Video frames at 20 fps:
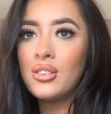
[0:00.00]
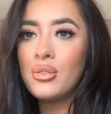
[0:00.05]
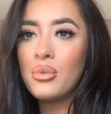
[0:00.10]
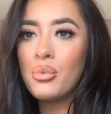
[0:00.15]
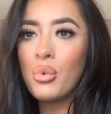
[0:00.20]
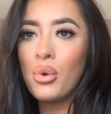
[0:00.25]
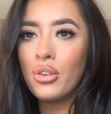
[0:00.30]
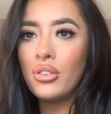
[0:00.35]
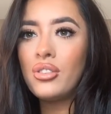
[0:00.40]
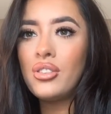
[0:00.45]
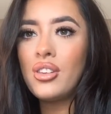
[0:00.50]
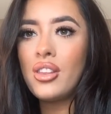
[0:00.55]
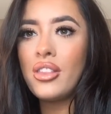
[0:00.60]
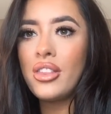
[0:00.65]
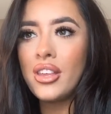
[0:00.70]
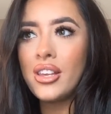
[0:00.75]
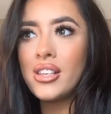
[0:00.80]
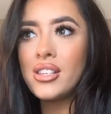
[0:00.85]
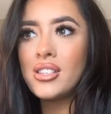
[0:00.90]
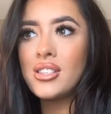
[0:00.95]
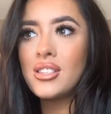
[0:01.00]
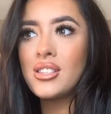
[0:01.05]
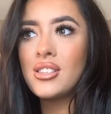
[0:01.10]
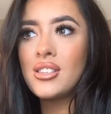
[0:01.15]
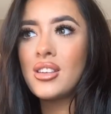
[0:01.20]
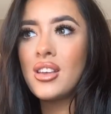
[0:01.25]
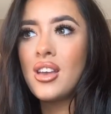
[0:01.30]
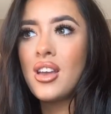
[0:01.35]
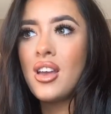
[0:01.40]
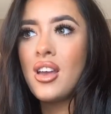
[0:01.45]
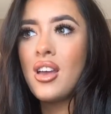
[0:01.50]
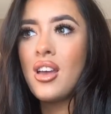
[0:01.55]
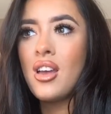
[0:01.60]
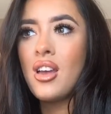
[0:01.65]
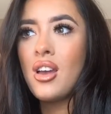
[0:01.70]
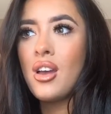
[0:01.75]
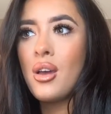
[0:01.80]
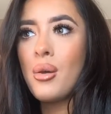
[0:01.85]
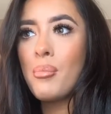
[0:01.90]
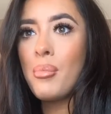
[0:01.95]
want this
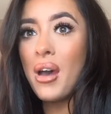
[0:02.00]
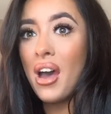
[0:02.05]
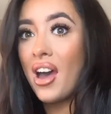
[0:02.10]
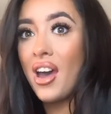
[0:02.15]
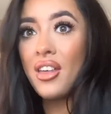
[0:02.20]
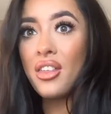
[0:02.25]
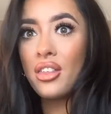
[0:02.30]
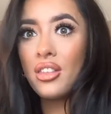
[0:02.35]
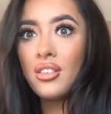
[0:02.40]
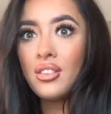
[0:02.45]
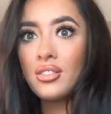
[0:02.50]
path.